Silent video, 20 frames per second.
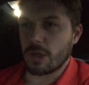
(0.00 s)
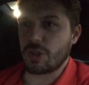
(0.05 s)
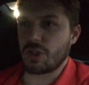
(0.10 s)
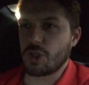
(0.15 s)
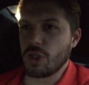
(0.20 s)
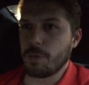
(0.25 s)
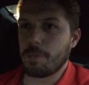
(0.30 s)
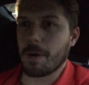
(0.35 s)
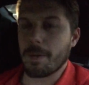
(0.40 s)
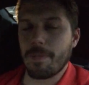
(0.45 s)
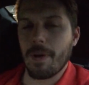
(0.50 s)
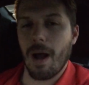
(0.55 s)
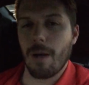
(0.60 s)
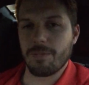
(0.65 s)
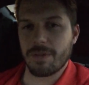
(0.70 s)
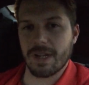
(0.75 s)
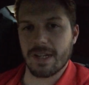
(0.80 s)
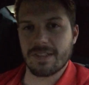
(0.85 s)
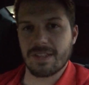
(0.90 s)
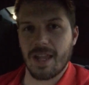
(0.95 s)
we're super
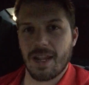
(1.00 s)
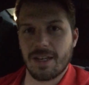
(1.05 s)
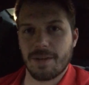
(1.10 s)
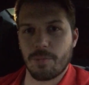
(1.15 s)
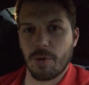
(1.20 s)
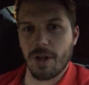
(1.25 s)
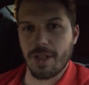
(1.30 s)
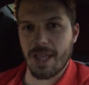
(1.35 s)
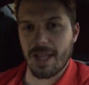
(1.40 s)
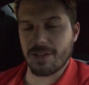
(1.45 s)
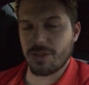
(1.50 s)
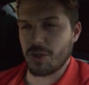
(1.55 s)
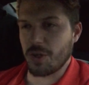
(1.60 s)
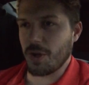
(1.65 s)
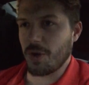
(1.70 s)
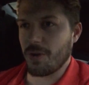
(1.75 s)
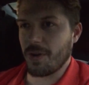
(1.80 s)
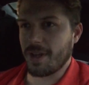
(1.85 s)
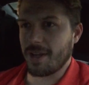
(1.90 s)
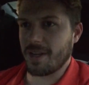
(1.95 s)
pumped and excited to bring that to
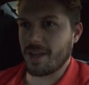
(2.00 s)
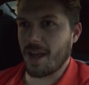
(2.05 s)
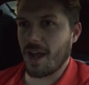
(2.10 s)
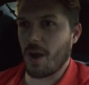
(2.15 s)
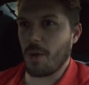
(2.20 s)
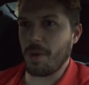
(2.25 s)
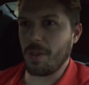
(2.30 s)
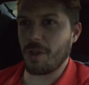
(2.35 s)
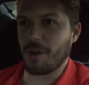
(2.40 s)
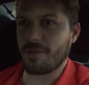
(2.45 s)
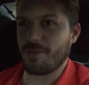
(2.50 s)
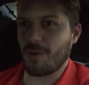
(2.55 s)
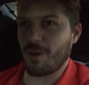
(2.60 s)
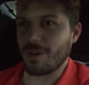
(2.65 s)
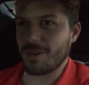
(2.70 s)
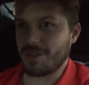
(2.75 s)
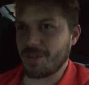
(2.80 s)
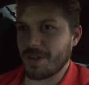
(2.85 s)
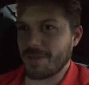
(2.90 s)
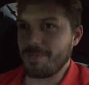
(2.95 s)
you, and uh, we look
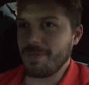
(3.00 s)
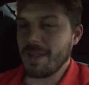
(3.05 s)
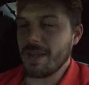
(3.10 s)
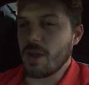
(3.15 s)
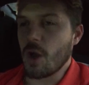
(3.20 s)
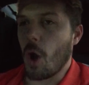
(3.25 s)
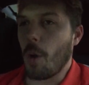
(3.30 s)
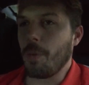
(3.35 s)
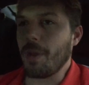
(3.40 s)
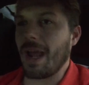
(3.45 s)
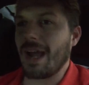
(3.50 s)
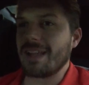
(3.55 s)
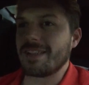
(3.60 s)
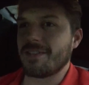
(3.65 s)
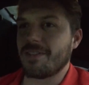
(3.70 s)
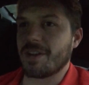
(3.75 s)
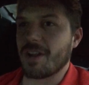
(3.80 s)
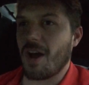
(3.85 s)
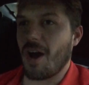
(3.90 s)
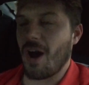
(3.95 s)
forward to it. Hope you guys
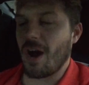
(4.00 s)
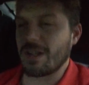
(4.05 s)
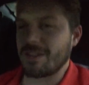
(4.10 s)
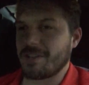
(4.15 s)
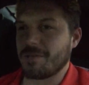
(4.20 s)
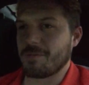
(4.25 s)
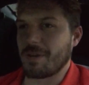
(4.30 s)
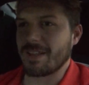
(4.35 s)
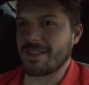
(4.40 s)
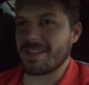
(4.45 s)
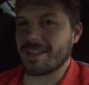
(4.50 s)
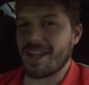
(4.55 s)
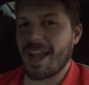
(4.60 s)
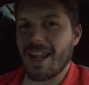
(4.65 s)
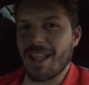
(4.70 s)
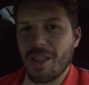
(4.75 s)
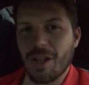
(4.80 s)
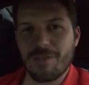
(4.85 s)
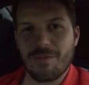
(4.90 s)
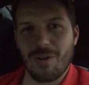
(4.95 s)
have an awesome rest of the
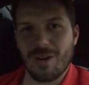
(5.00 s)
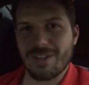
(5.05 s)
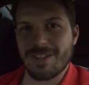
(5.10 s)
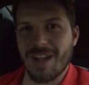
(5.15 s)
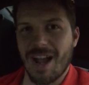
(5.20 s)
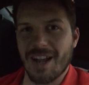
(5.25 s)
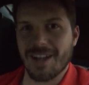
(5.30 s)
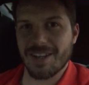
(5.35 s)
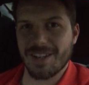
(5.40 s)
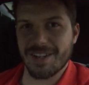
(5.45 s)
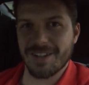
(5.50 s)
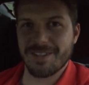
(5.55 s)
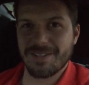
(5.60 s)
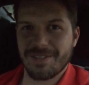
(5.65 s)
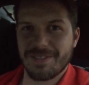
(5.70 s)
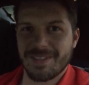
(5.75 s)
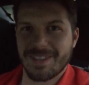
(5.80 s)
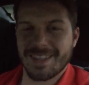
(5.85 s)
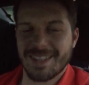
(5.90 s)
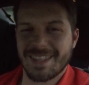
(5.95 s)
night. Look forward to talking to
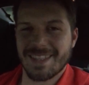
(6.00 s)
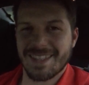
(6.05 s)
you.